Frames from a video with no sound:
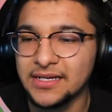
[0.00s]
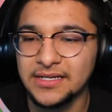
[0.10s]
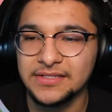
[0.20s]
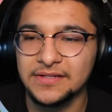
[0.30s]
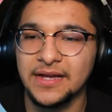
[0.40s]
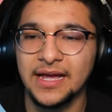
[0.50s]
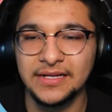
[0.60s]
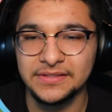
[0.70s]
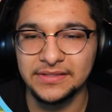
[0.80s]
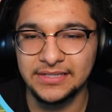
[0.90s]
So yeah,
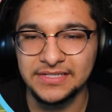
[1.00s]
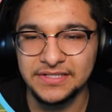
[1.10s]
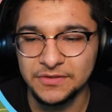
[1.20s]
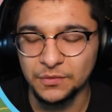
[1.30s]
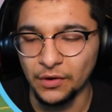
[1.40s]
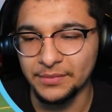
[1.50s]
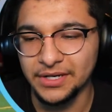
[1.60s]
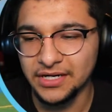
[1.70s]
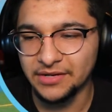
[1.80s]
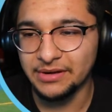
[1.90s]
so like that's us warming
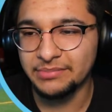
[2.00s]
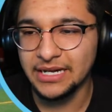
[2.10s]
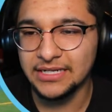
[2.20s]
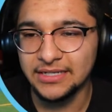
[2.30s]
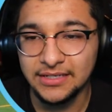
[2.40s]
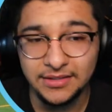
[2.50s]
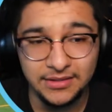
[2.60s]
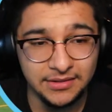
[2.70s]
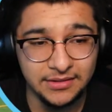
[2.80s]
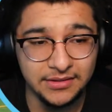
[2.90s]
up at Pally.
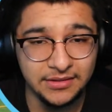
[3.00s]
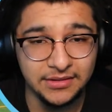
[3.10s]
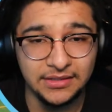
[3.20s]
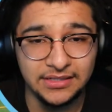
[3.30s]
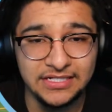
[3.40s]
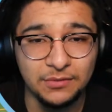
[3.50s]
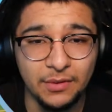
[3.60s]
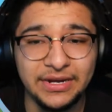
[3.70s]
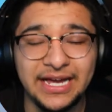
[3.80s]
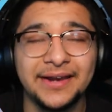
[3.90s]
This is
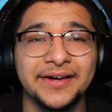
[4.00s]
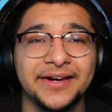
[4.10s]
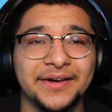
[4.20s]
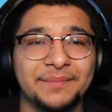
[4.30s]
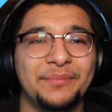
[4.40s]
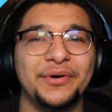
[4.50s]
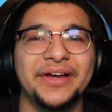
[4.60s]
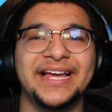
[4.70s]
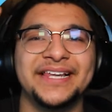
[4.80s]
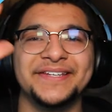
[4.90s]
when we had my
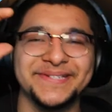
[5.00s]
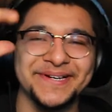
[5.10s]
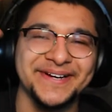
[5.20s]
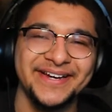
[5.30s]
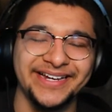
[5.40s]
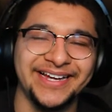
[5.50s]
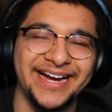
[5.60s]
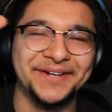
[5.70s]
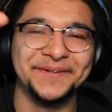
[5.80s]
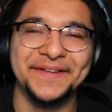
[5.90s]
boy Eleazar.
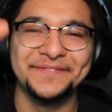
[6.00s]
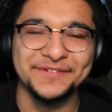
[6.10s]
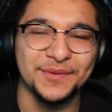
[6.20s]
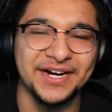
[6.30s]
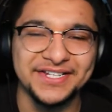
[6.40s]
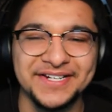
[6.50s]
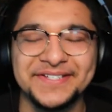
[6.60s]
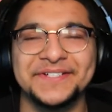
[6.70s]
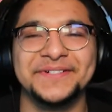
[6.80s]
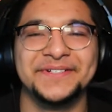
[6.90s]
I know that was watching,
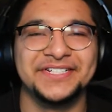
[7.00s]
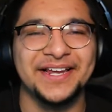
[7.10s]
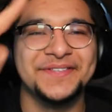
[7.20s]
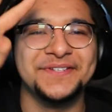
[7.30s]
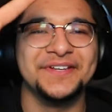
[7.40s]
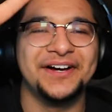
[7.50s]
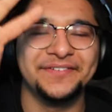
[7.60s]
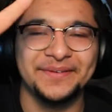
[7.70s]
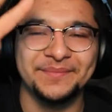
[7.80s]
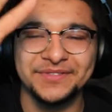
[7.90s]
so shout out to y'all.
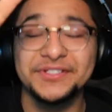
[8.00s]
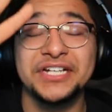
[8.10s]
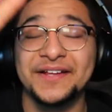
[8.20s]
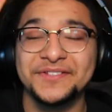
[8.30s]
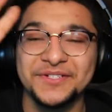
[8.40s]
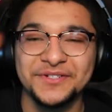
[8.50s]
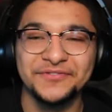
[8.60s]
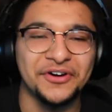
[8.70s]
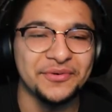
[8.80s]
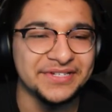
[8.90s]
Shout out to you
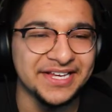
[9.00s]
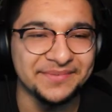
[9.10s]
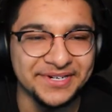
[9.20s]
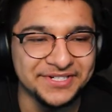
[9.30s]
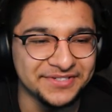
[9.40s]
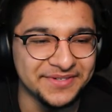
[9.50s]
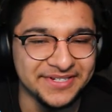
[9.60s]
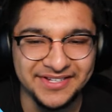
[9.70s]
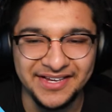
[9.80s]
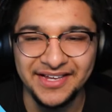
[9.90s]
for always taking pictures of
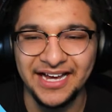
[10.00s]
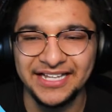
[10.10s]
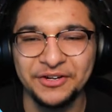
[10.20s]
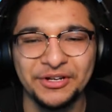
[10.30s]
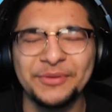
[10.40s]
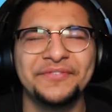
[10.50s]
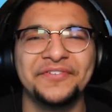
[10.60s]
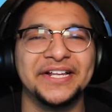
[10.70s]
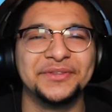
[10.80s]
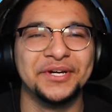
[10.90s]
us. I think only went
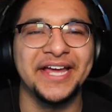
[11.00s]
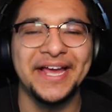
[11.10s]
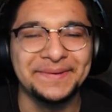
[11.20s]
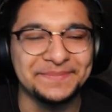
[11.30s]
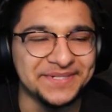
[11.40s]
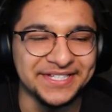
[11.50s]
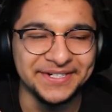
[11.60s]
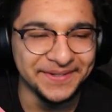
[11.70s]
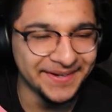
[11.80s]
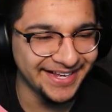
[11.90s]
for like 3 games, but
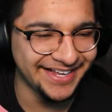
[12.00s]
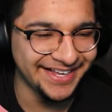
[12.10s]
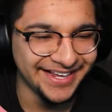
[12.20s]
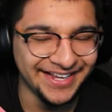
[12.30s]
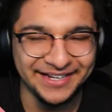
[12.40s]
still, it